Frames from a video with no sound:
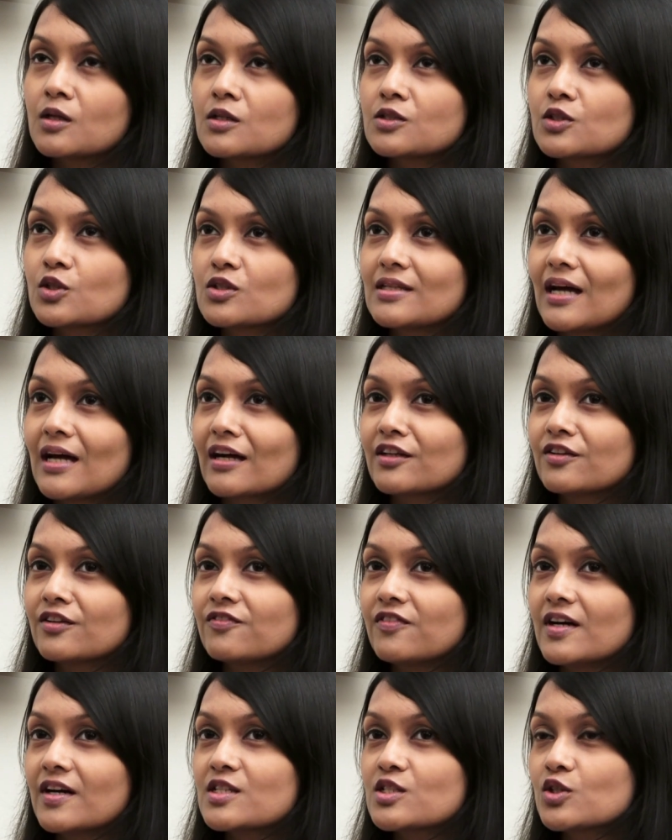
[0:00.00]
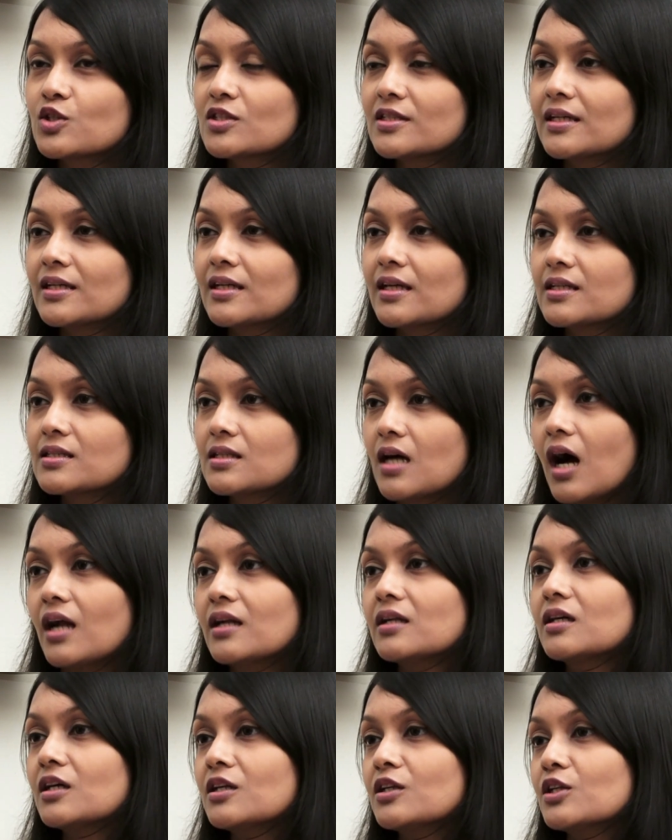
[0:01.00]
So sacrifice, you're saying, is
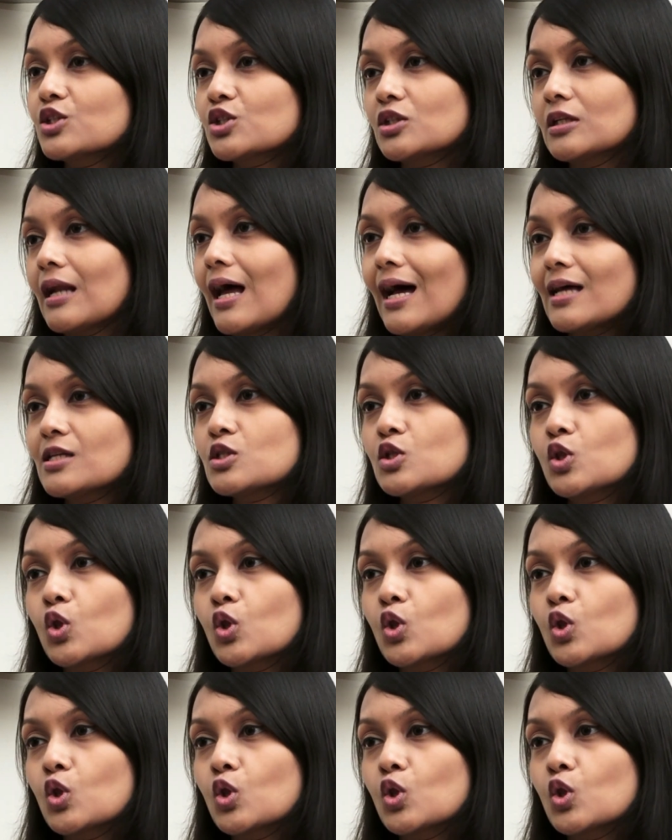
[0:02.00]
unconditional, has